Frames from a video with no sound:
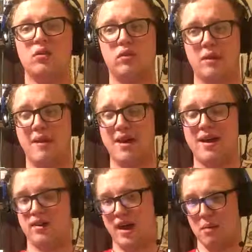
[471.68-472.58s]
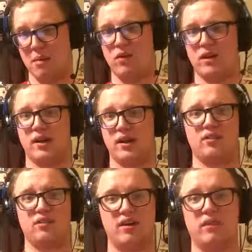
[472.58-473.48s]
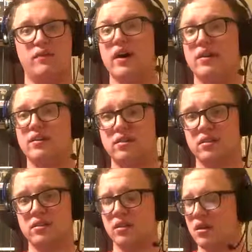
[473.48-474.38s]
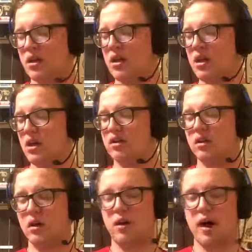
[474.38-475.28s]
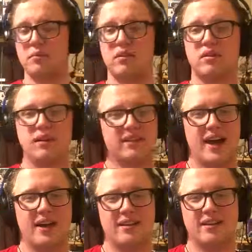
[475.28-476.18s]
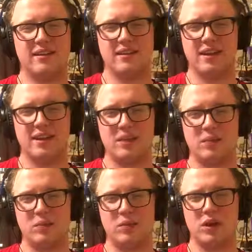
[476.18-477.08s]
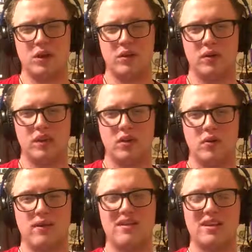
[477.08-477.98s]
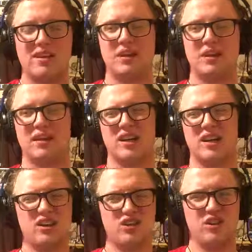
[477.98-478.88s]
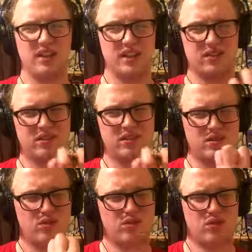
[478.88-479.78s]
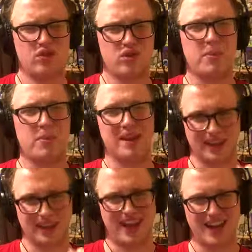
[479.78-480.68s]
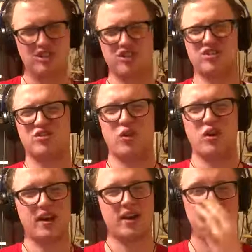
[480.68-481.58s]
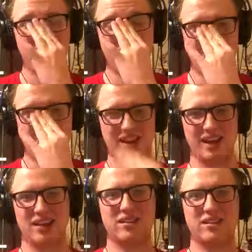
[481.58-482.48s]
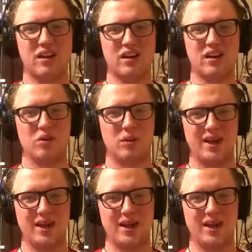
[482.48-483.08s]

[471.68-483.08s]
it's only a matter of time before it gets the rest of us. So I'm just excited to see, you know, what they do. It seems like a really gripping and catching story that's kind of suck